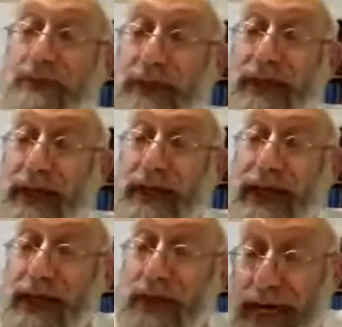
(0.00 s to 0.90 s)
door of
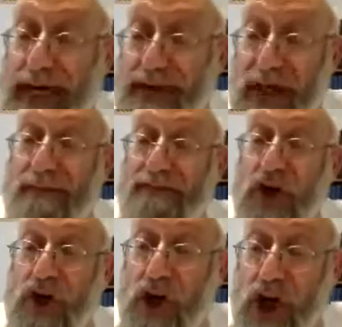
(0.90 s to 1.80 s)
his house.
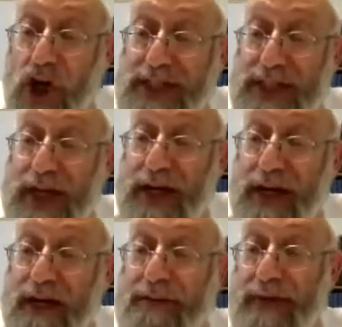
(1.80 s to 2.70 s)

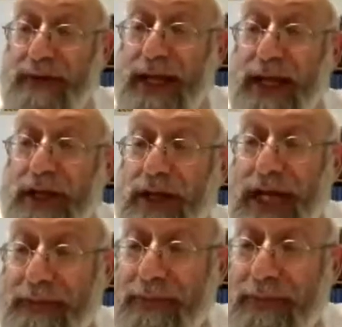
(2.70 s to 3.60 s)
And he came
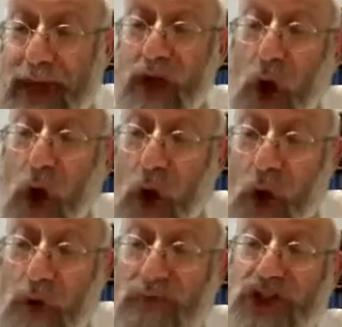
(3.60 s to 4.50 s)
back.
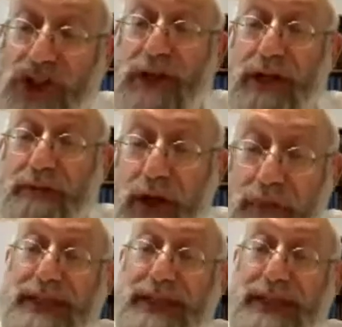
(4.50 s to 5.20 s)
Since he